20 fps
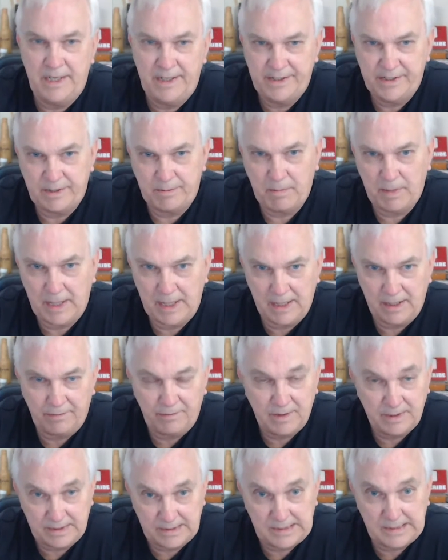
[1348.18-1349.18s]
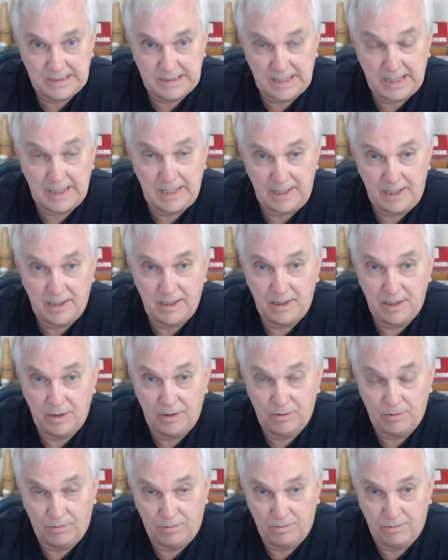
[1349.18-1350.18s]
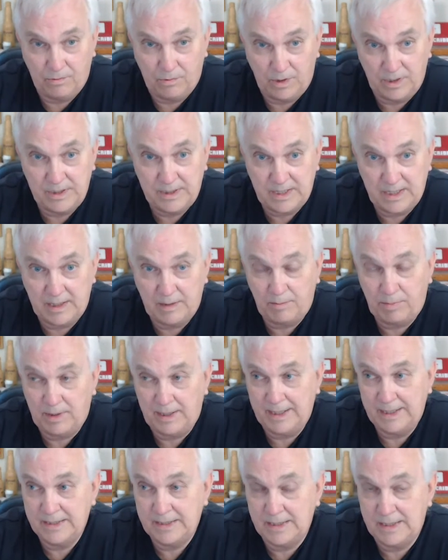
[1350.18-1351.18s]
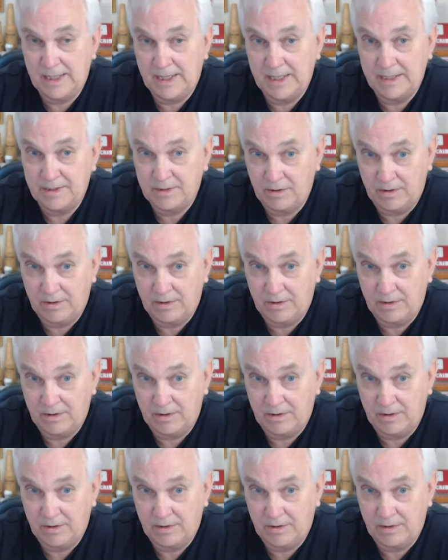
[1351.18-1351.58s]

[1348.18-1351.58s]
easy math, let's just say he can do one set of plans a day.